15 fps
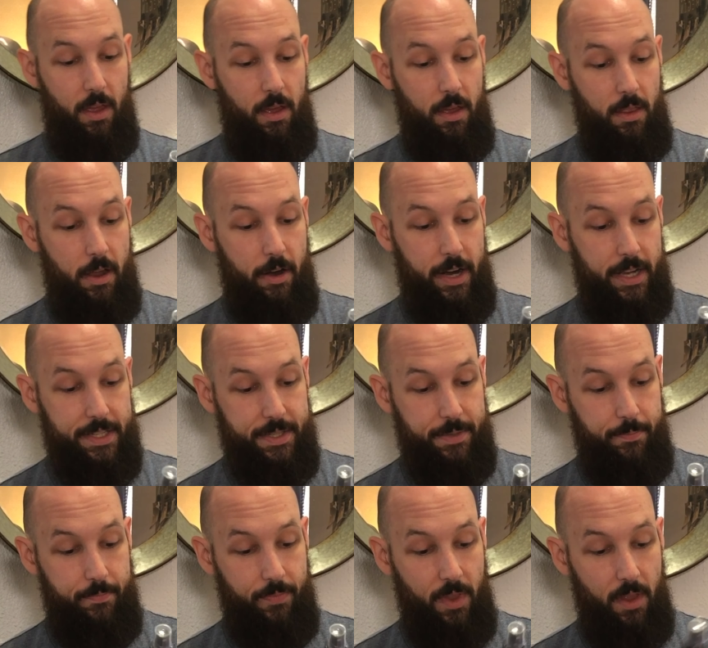There it is.
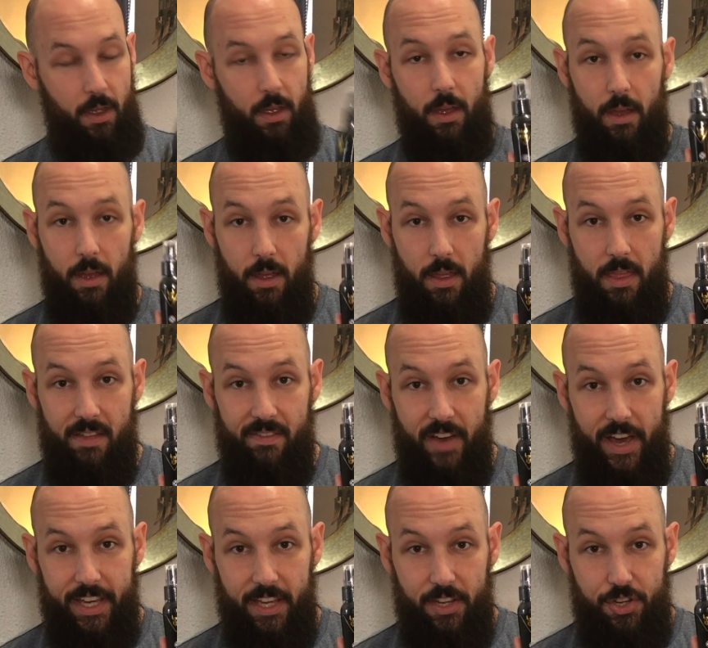The
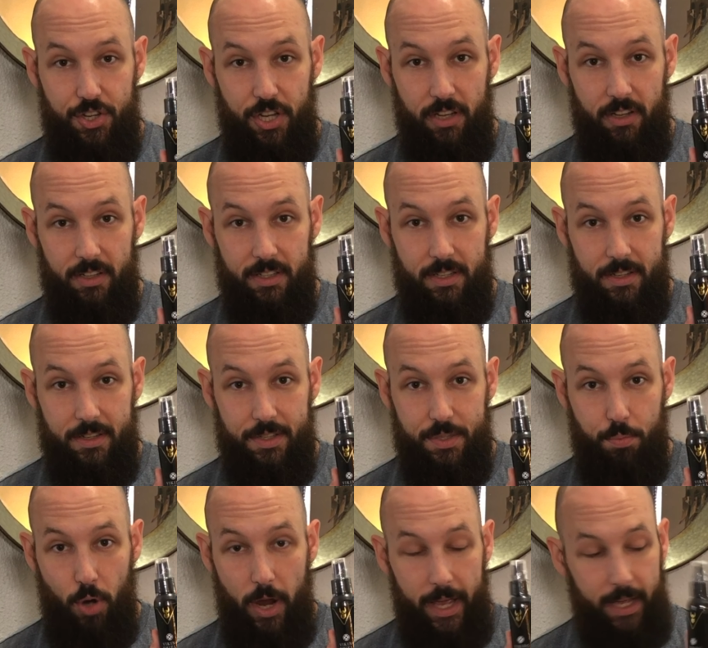Viking Shield
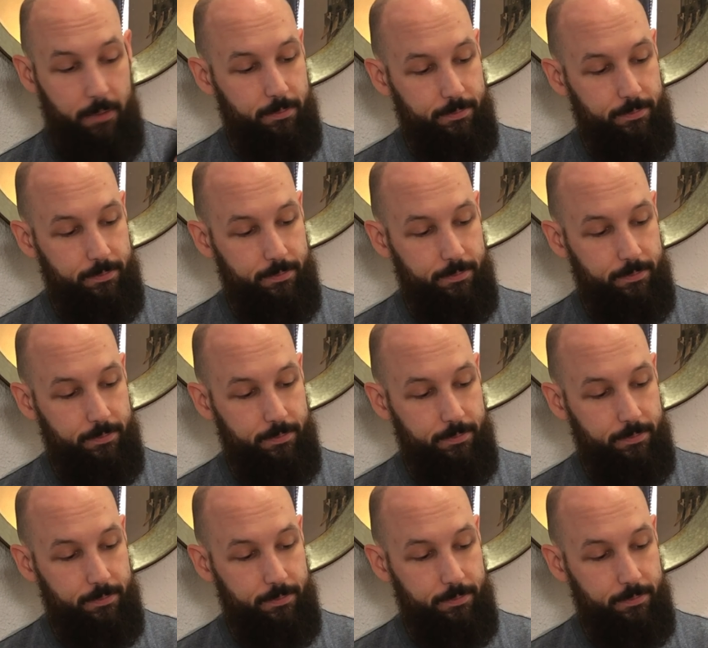spray.